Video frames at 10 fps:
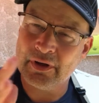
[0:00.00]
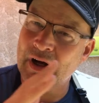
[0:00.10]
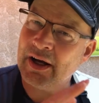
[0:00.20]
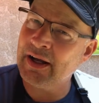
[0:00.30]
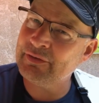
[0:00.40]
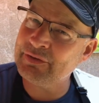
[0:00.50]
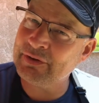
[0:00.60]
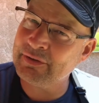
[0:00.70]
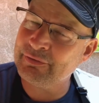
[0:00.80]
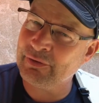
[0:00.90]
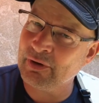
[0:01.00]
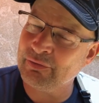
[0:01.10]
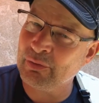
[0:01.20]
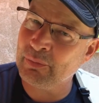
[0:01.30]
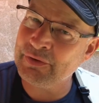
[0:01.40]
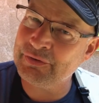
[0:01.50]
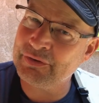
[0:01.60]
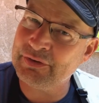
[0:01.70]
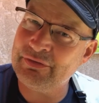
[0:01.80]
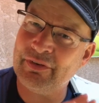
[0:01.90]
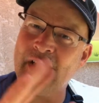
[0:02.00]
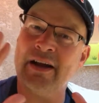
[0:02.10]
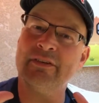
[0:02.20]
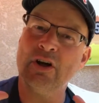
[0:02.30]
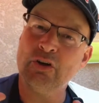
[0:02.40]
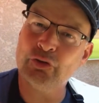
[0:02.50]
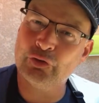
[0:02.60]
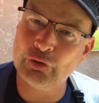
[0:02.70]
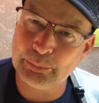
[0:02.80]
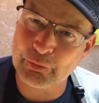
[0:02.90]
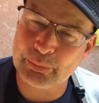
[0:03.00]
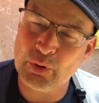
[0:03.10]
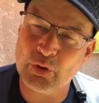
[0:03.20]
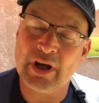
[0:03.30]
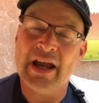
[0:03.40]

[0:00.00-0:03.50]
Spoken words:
I have it set for 165 super smoke.